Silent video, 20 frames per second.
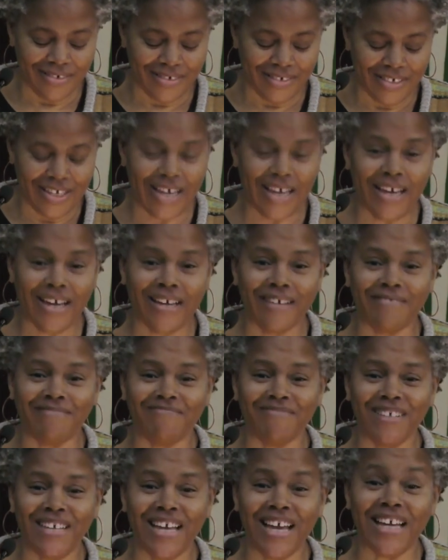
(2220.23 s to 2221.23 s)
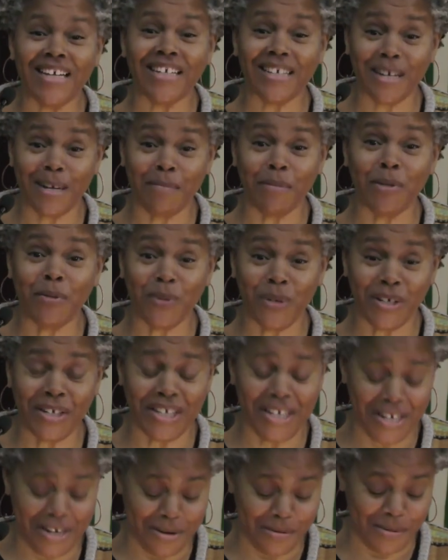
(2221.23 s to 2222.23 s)
Yeah, he had to come to
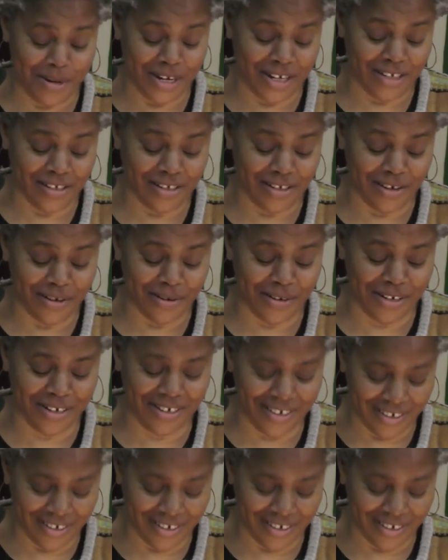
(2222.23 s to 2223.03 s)
work anyway, so.